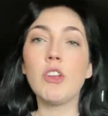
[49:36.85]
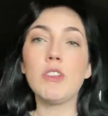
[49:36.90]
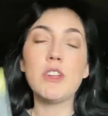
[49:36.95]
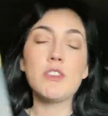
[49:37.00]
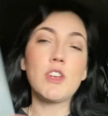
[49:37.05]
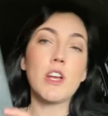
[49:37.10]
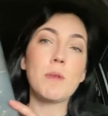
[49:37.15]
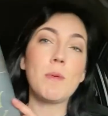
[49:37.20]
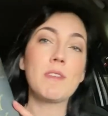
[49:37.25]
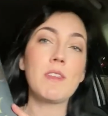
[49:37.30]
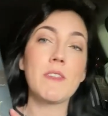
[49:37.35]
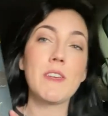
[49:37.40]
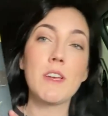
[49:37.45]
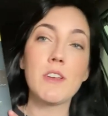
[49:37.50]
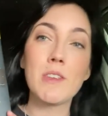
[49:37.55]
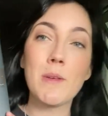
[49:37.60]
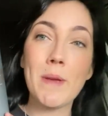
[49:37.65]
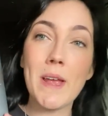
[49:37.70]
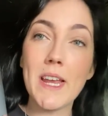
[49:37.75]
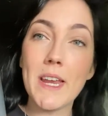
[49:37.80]
let's talk about something
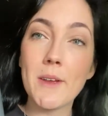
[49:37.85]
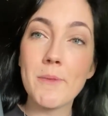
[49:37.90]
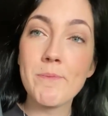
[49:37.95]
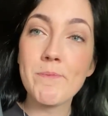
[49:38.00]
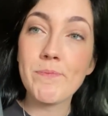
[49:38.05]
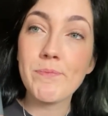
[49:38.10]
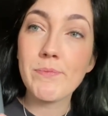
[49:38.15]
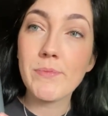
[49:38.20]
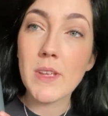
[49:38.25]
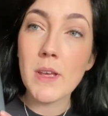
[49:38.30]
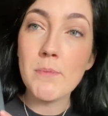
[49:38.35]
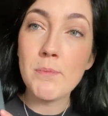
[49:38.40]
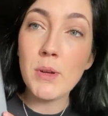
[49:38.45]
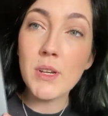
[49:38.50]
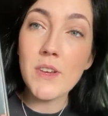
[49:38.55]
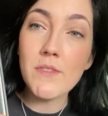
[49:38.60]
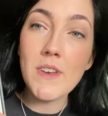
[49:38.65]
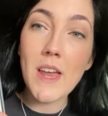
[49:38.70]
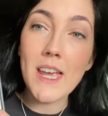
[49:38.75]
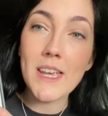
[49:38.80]
else I'm hating.
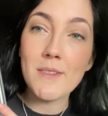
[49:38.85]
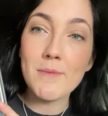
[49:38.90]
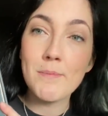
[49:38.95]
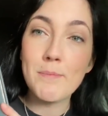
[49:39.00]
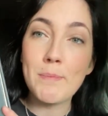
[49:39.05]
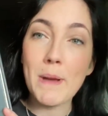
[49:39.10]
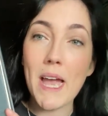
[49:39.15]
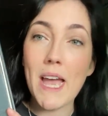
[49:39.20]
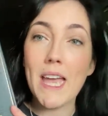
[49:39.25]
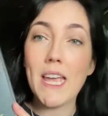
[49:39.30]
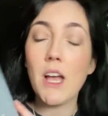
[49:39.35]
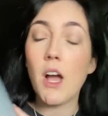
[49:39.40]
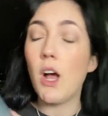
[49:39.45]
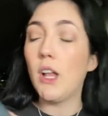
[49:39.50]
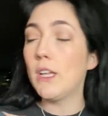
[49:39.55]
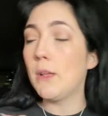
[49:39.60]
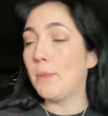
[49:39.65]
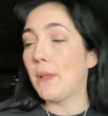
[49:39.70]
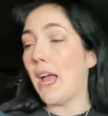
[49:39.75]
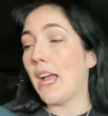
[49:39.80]
Book of Night by
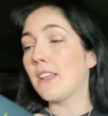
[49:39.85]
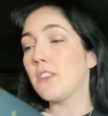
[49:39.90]
Holly Black.